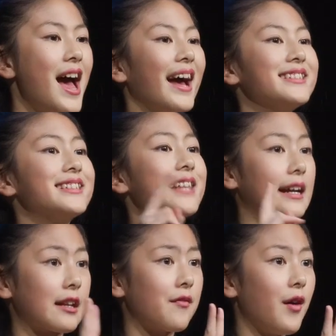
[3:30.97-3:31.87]
And
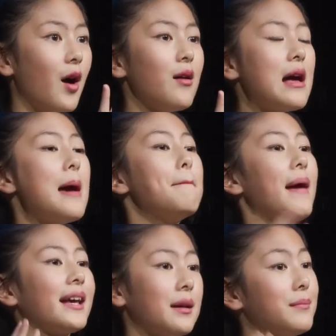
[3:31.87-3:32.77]
second of all,
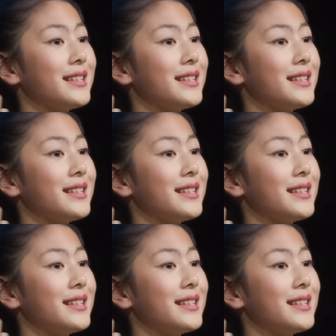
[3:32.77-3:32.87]
making